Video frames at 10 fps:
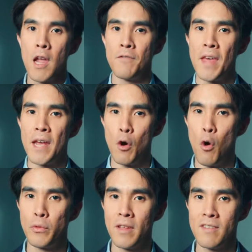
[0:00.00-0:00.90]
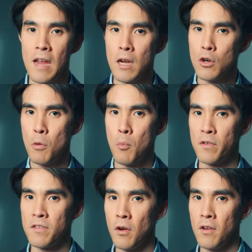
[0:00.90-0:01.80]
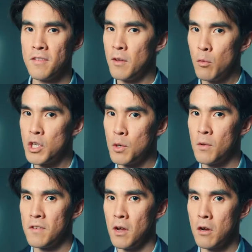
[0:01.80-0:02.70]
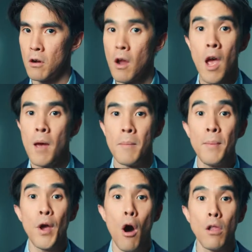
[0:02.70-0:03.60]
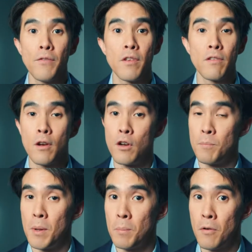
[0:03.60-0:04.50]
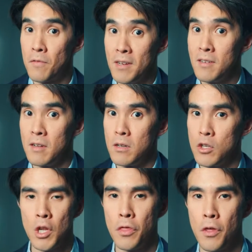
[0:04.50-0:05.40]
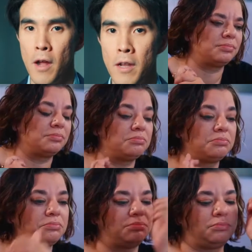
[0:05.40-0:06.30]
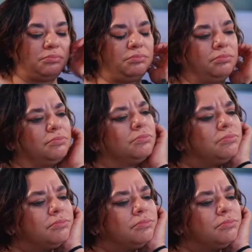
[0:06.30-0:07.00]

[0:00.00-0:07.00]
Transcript: If they had only taken her more seriously when she was younger, maybe all of this could have been prevented, she thought, as she went online